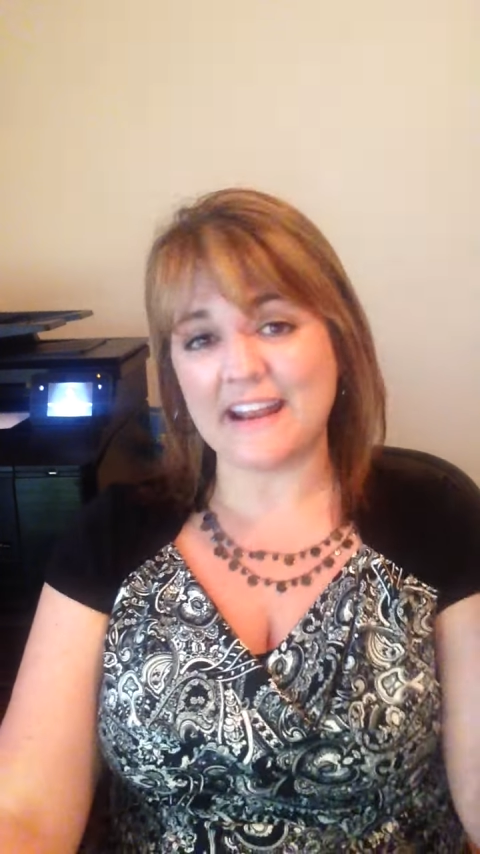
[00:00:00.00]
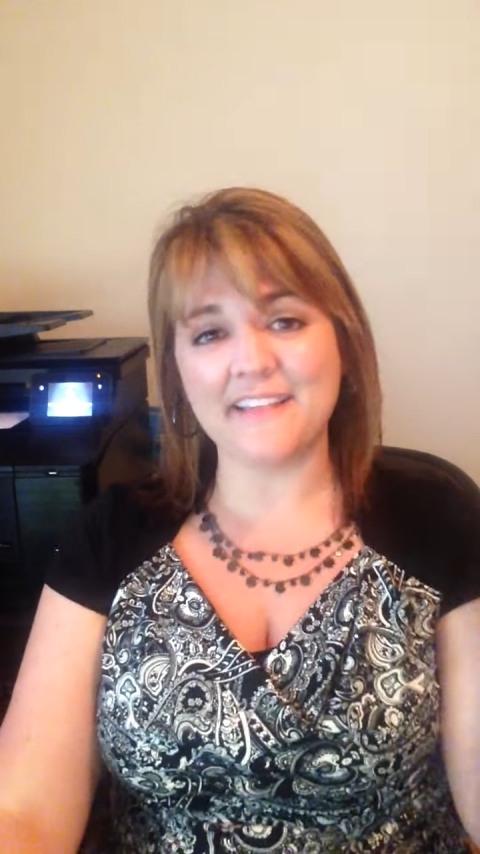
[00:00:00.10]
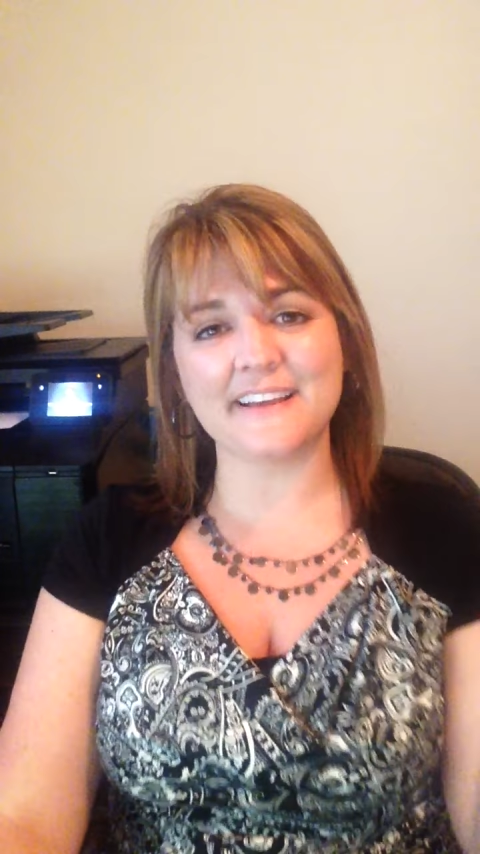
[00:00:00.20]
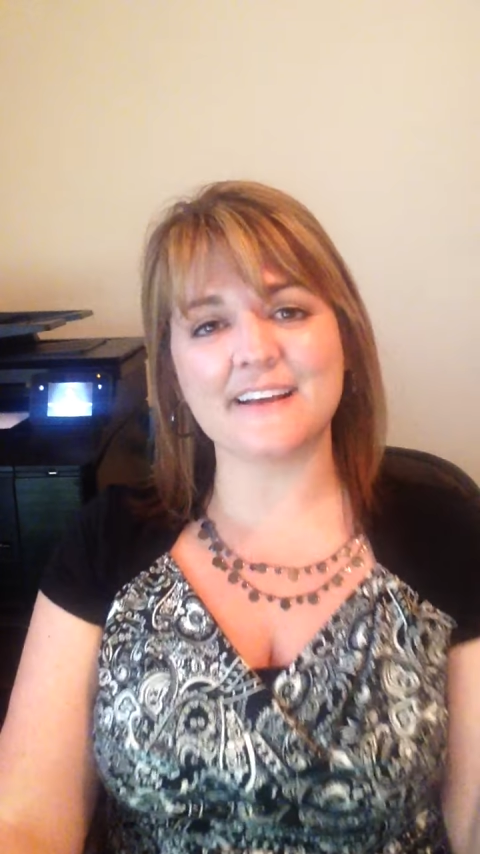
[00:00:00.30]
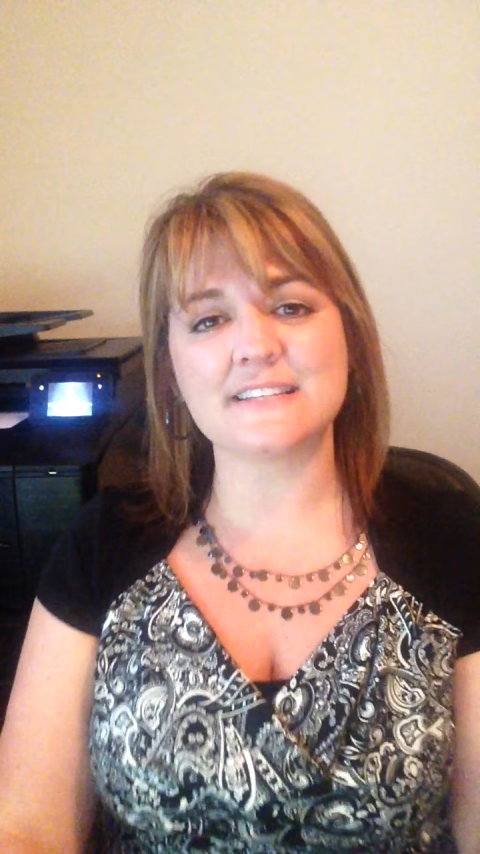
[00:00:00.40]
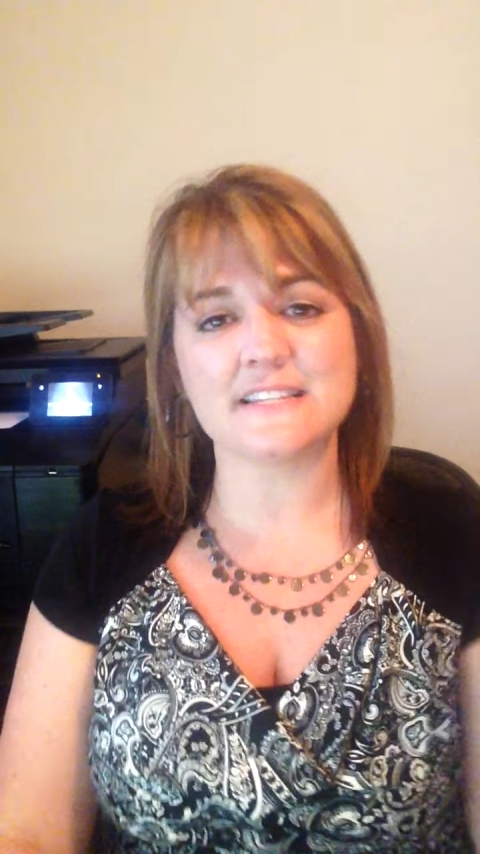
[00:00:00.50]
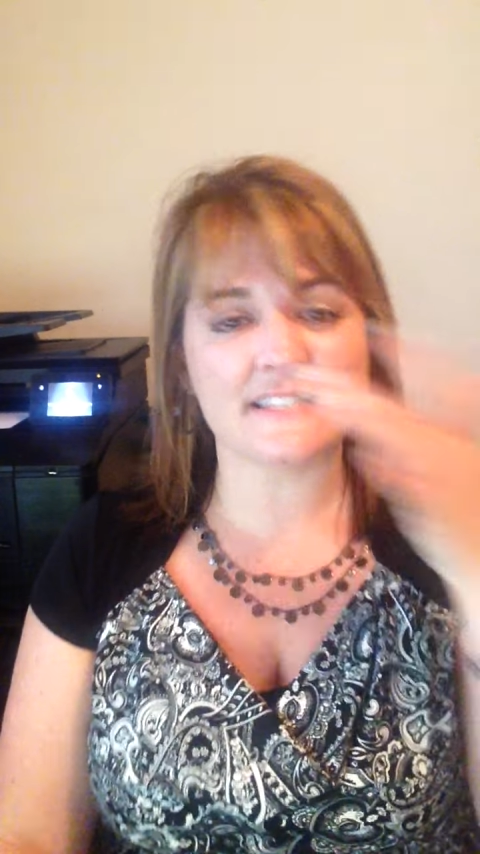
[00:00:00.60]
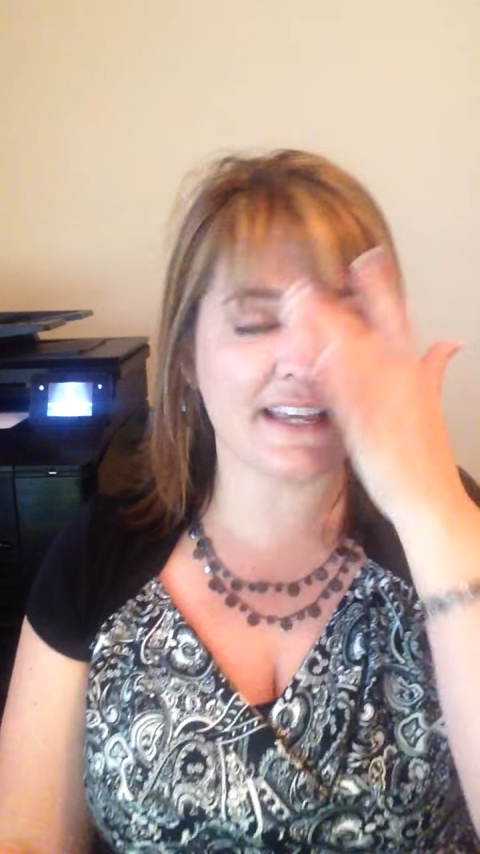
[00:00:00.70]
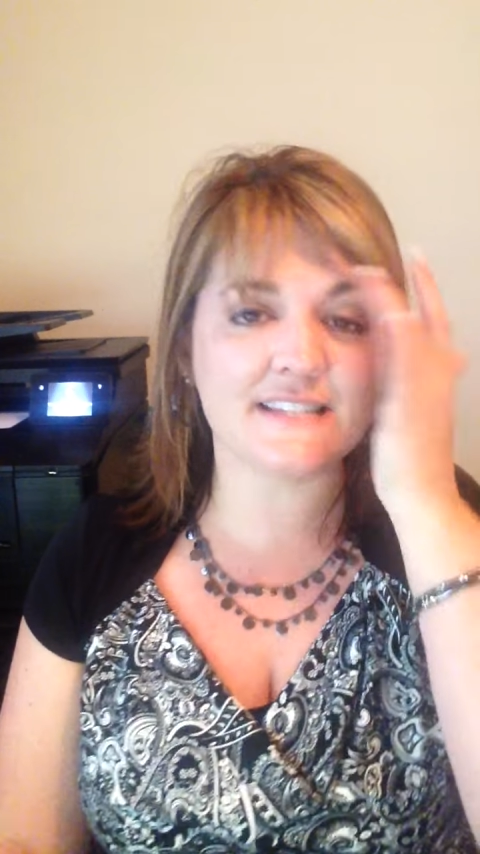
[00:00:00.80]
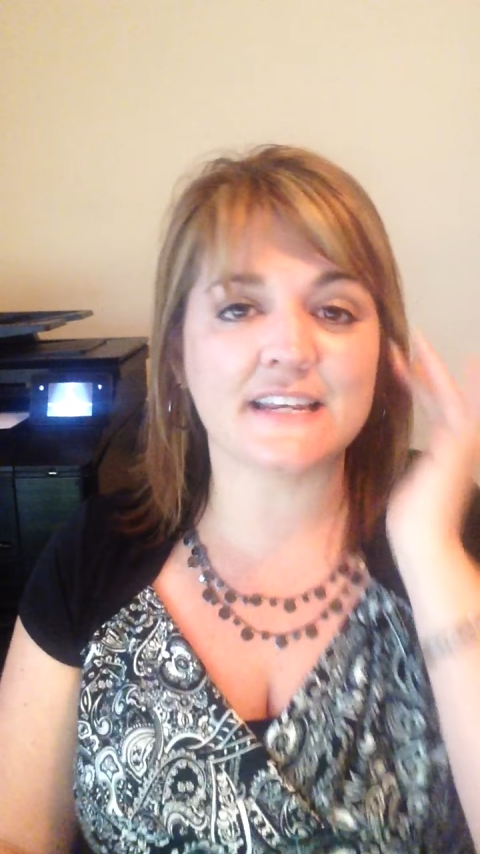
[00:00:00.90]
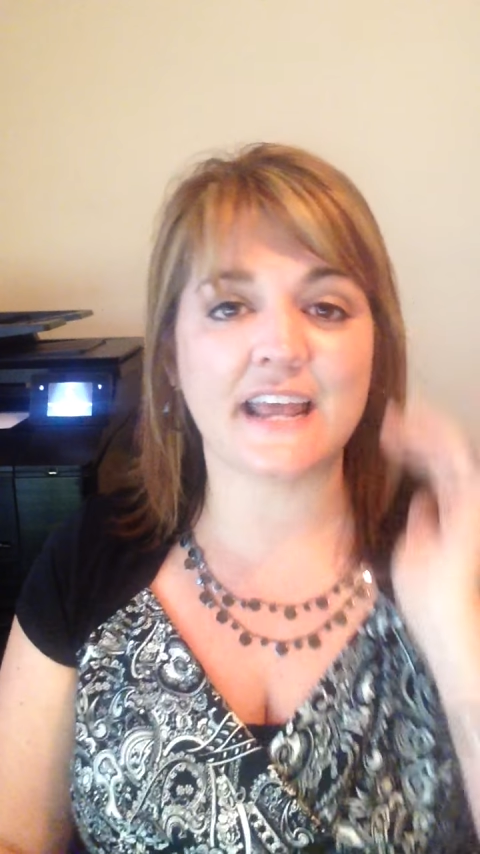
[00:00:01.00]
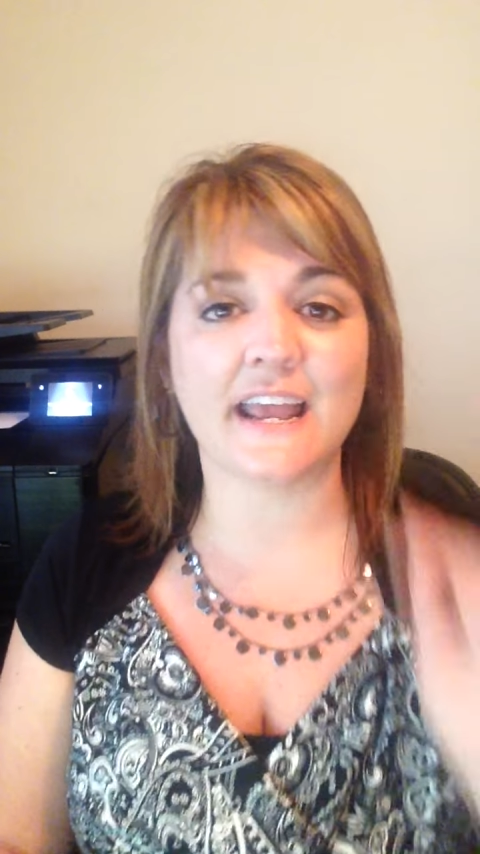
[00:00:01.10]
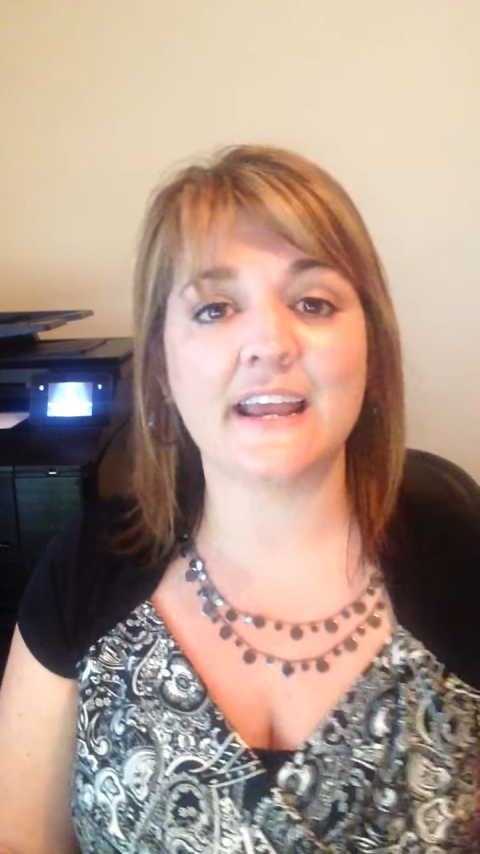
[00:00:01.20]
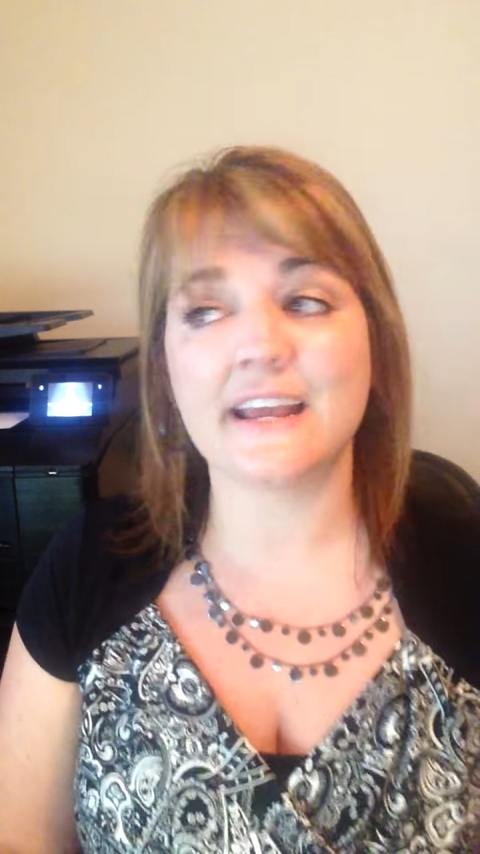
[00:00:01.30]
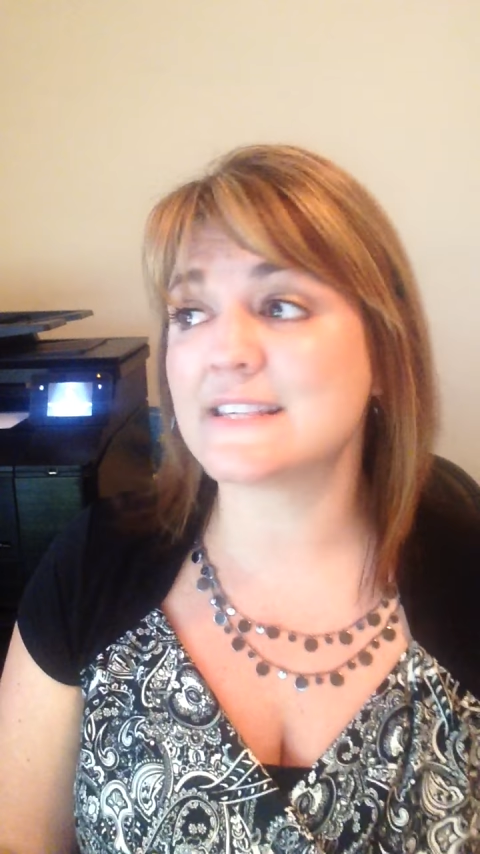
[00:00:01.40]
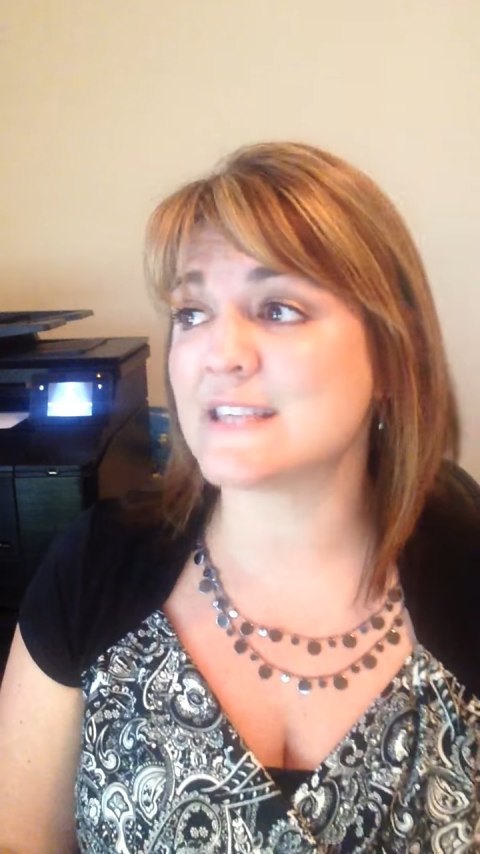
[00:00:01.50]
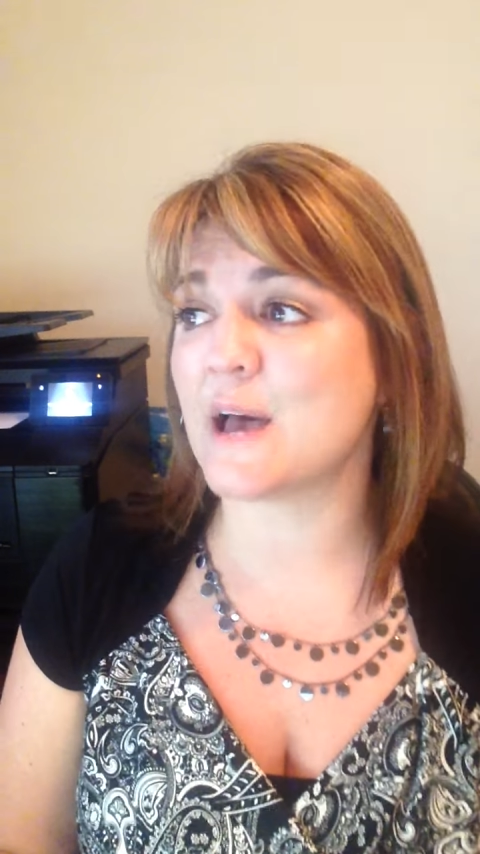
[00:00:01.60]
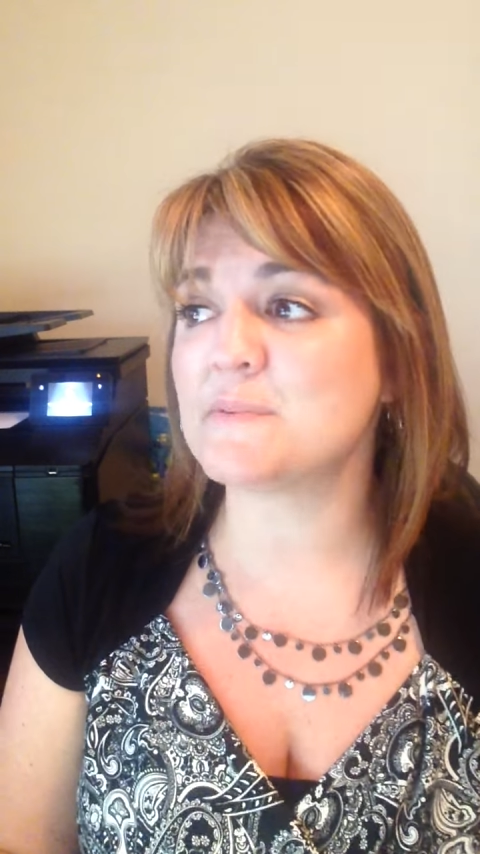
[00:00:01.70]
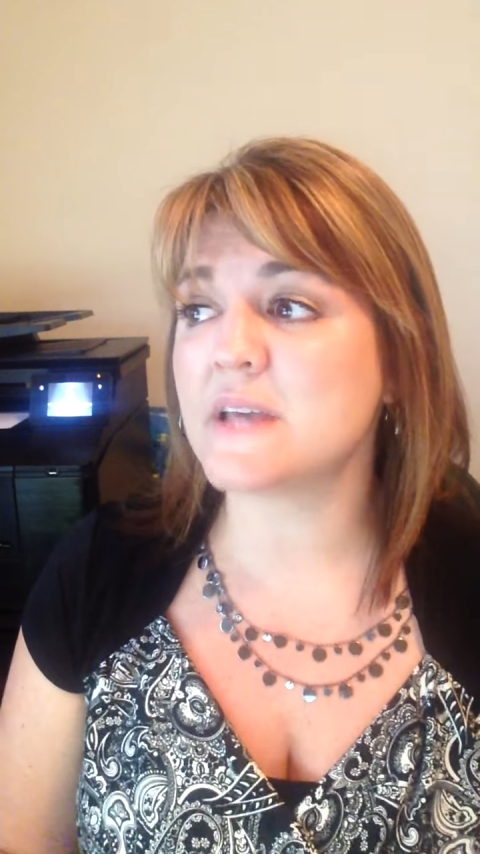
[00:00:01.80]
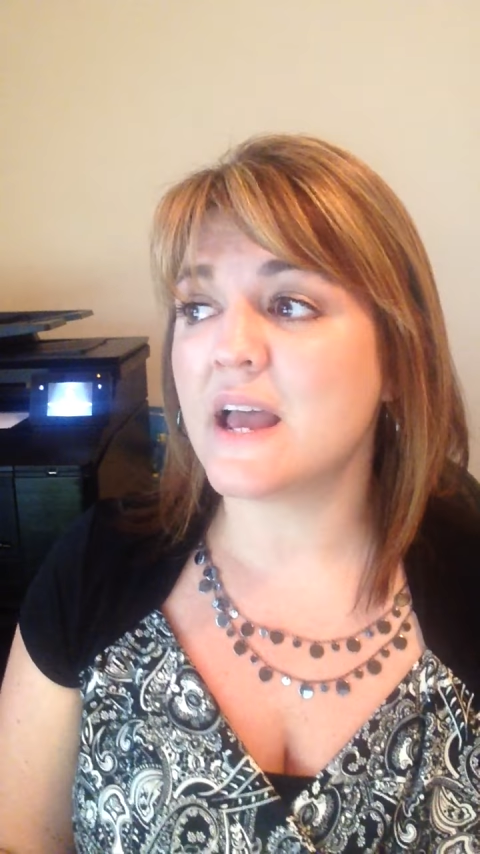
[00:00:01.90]
anything else to say today
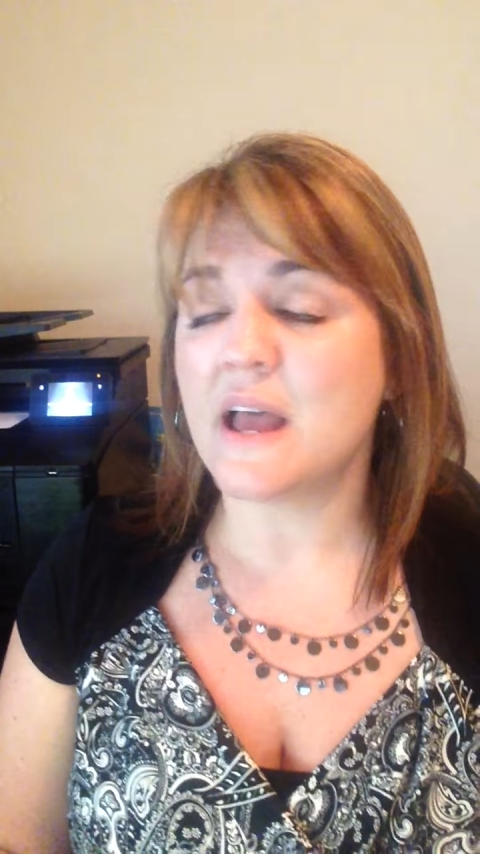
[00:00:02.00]
except